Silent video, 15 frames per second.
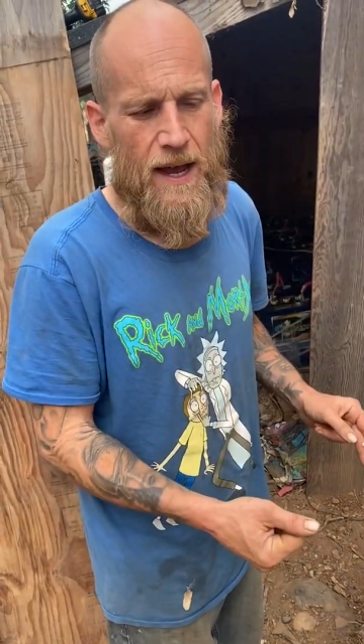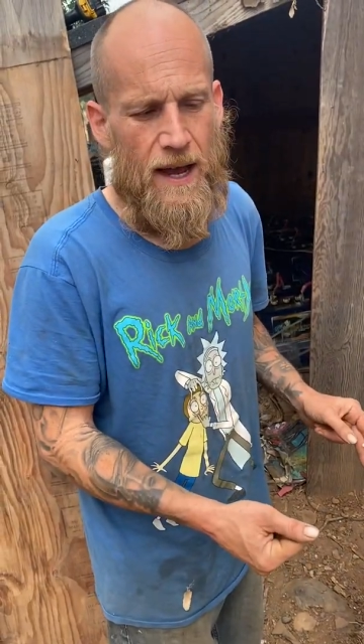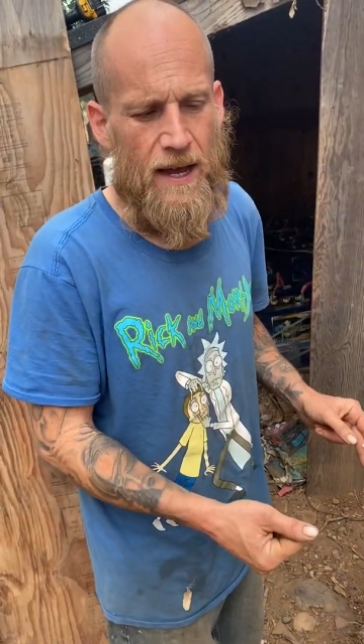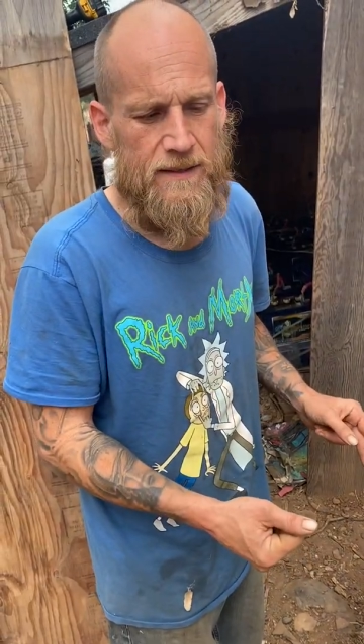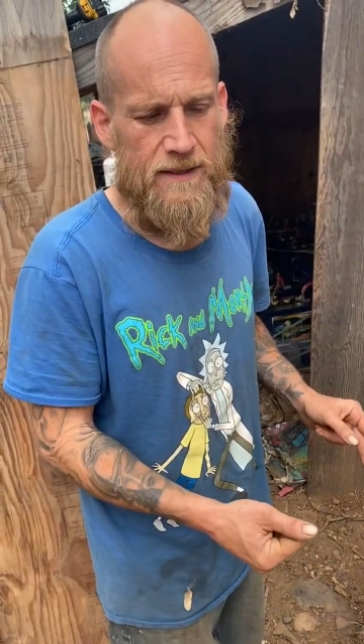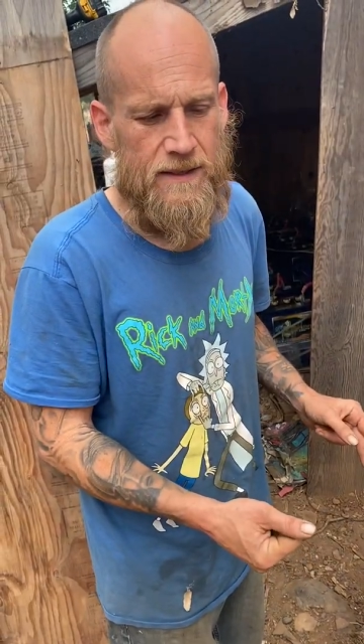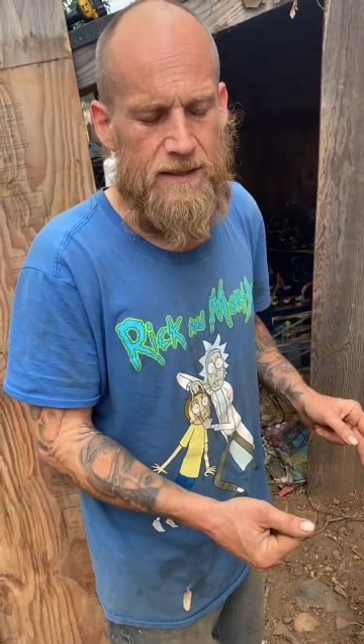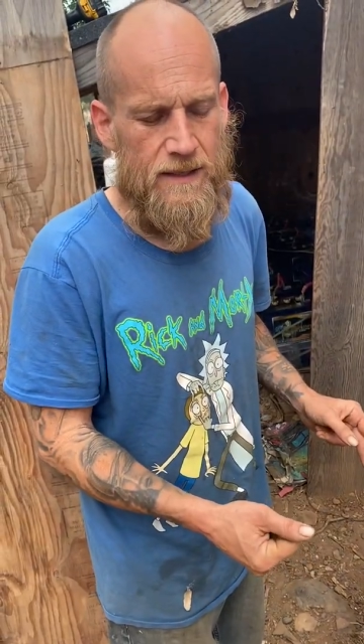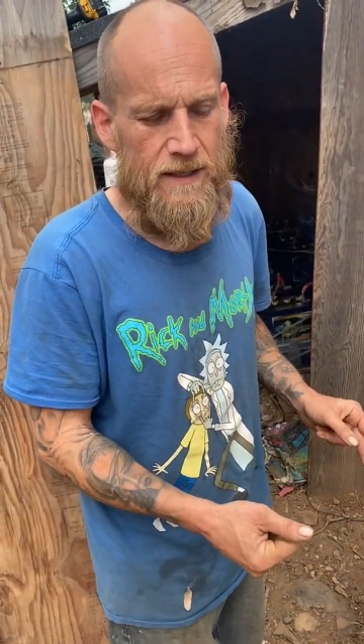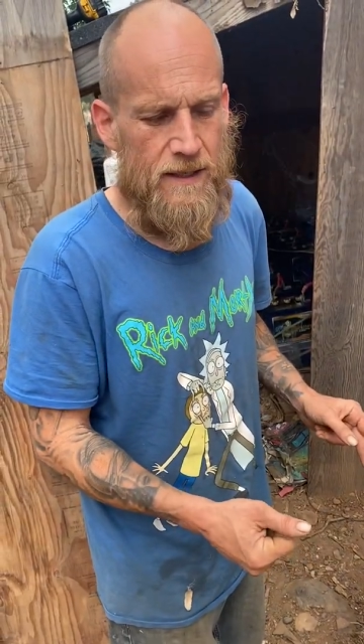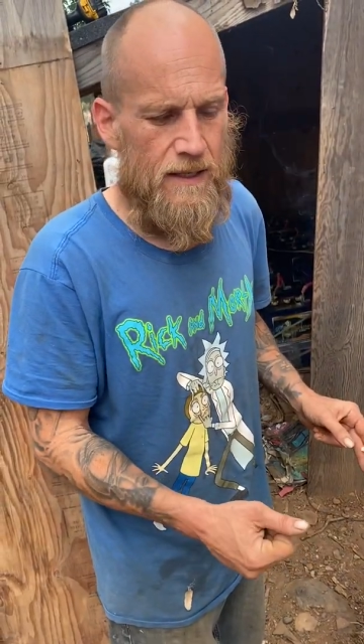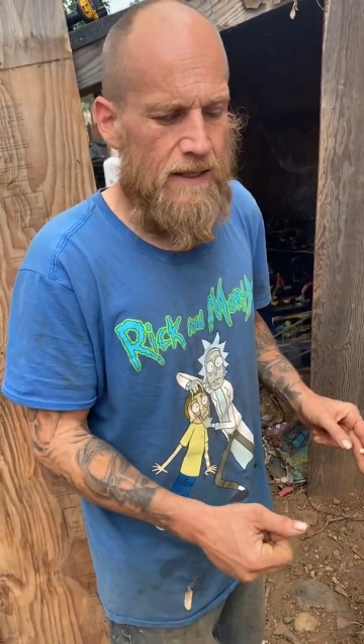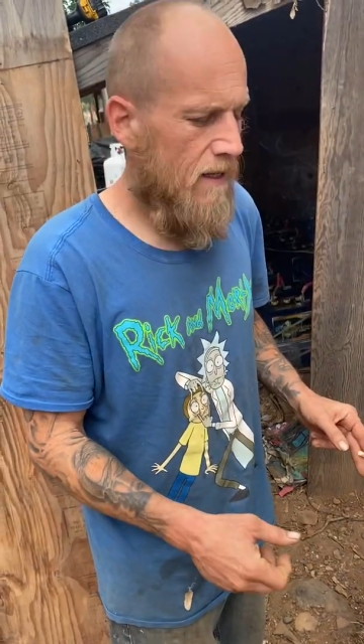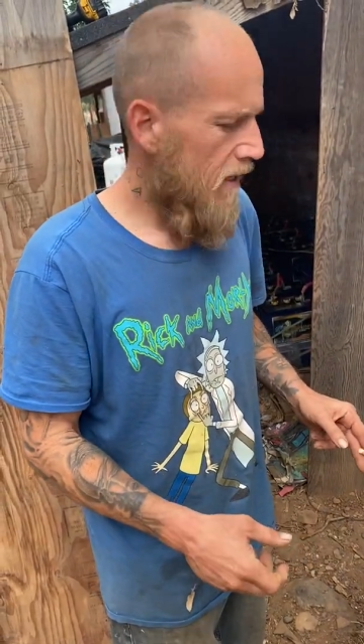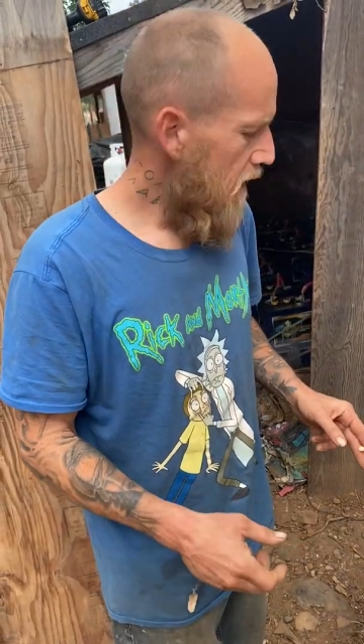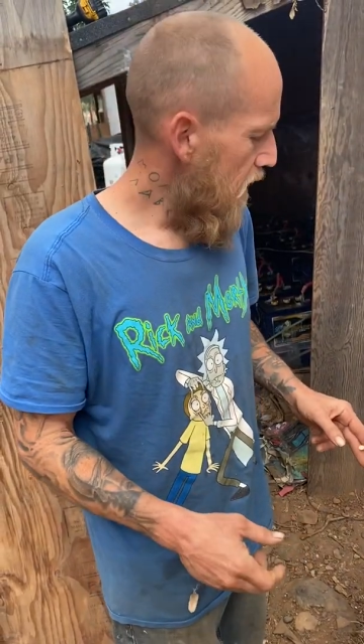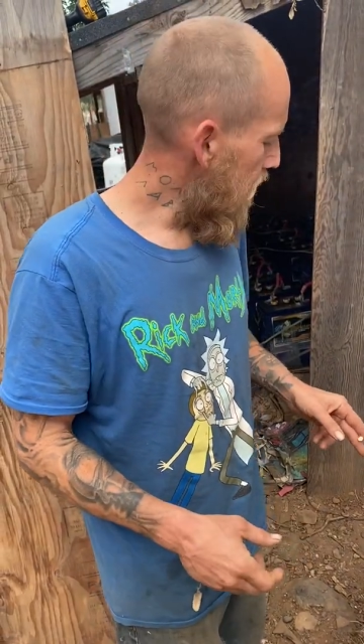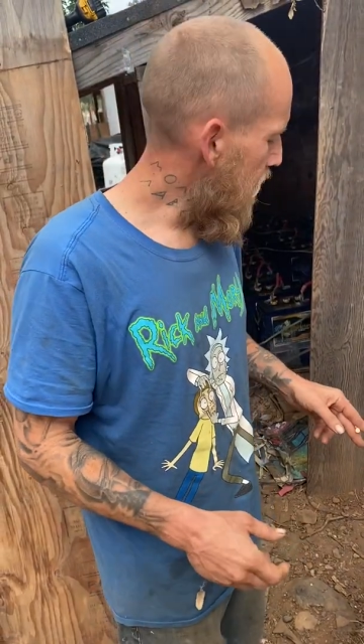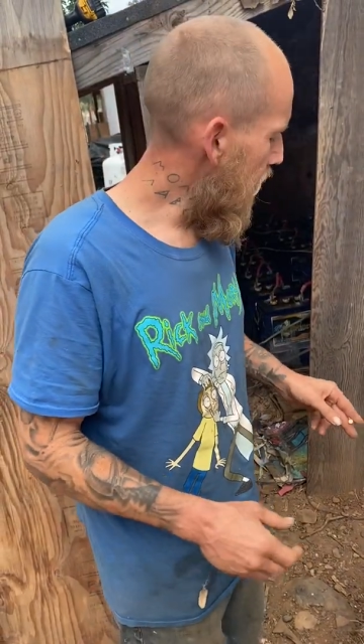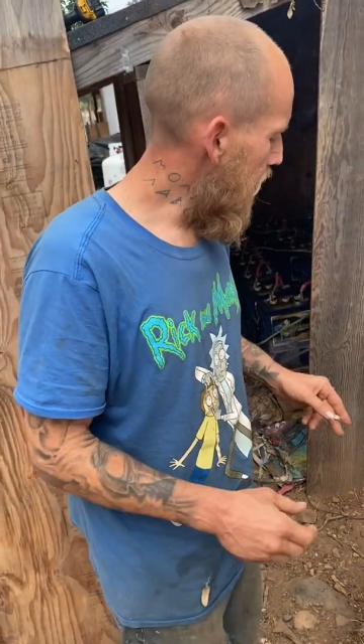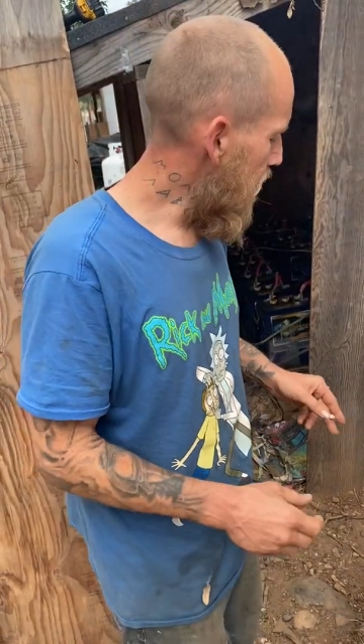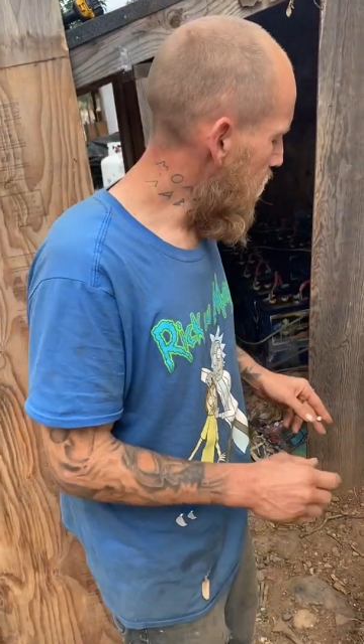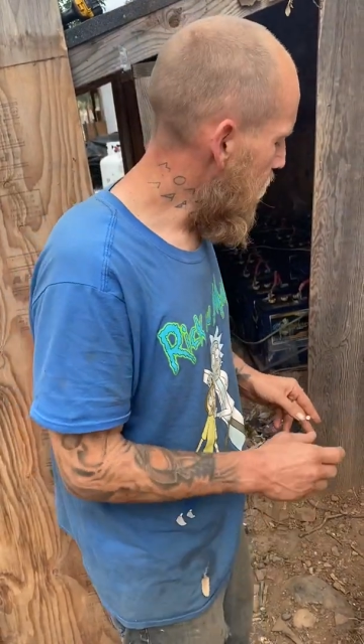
acid, then